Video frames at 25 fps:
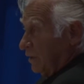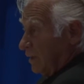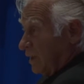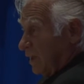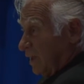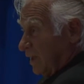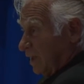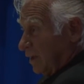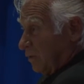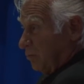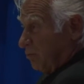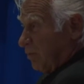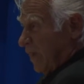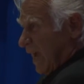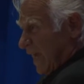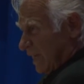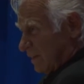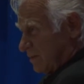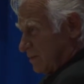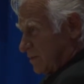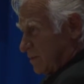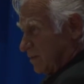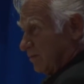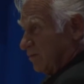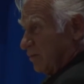the
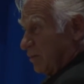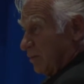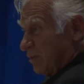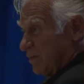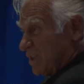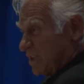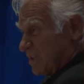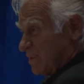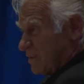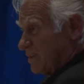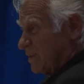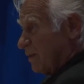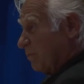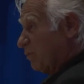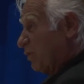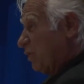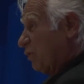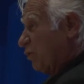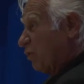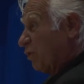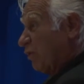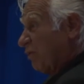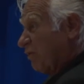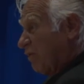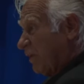banks of the Mississippi
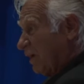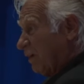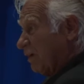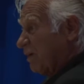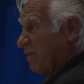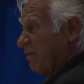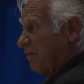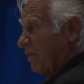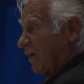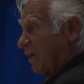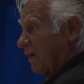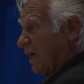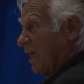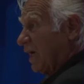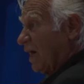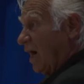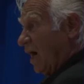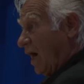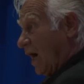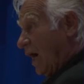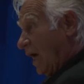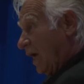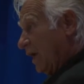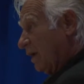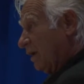were very, very
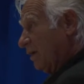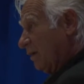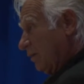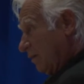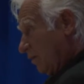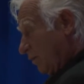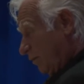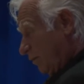high